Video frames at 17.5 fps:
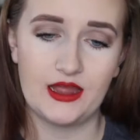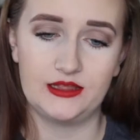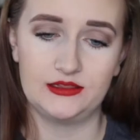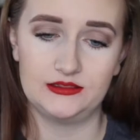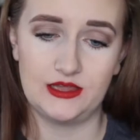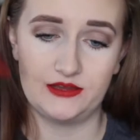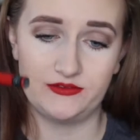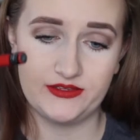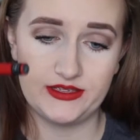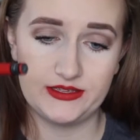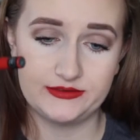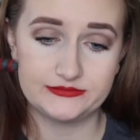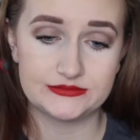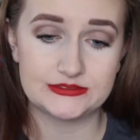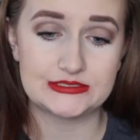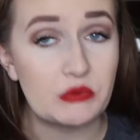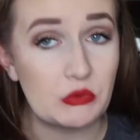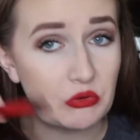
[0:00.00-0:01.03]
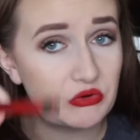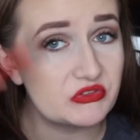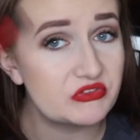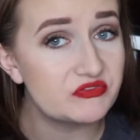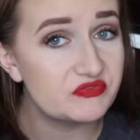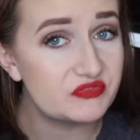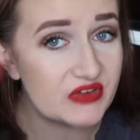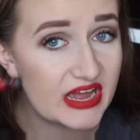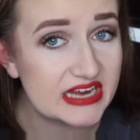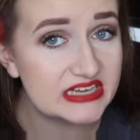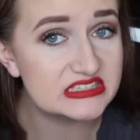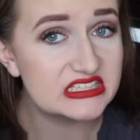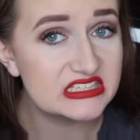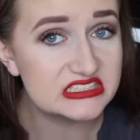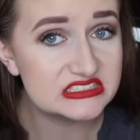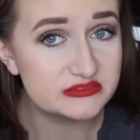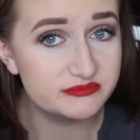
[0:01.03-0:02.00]
I love it for the fact
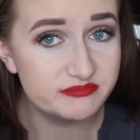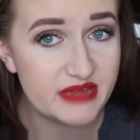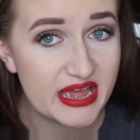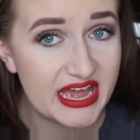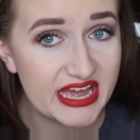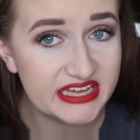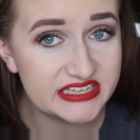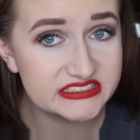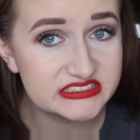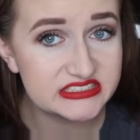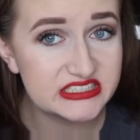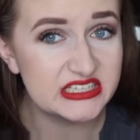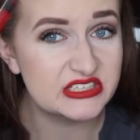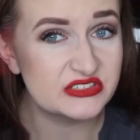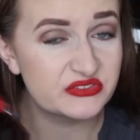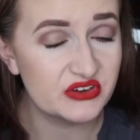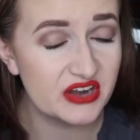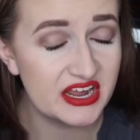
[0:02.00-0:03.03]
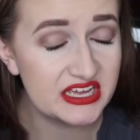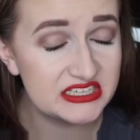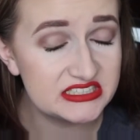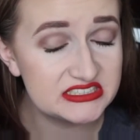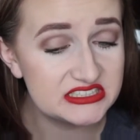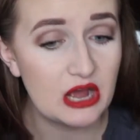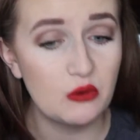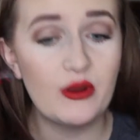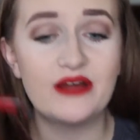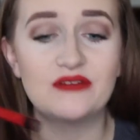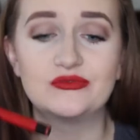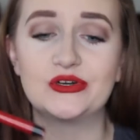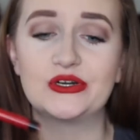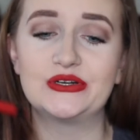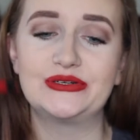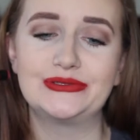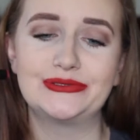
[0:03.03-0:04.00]
that it's matte and red.
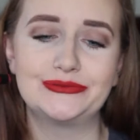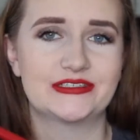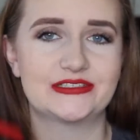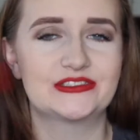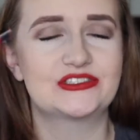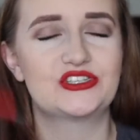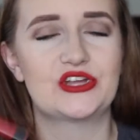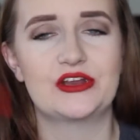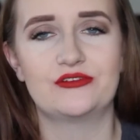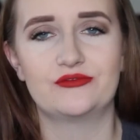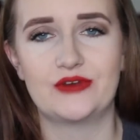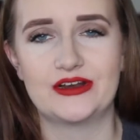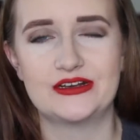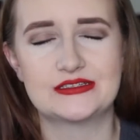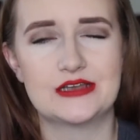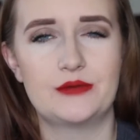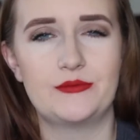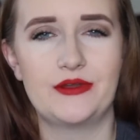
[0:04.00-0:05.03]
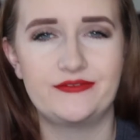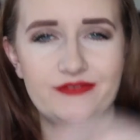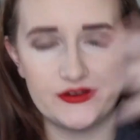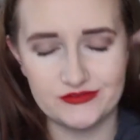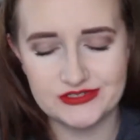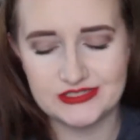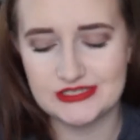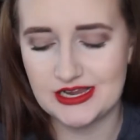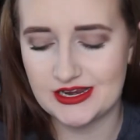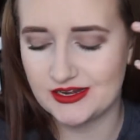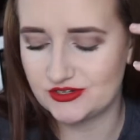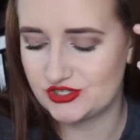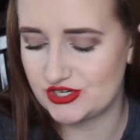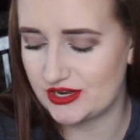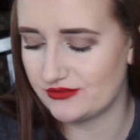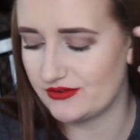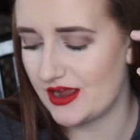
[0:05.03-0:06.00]
However, this shade of red is not my favorite
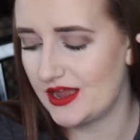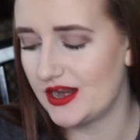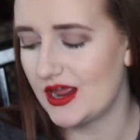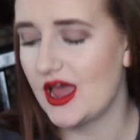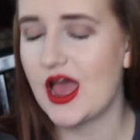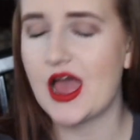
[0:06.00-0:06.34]
shade of red.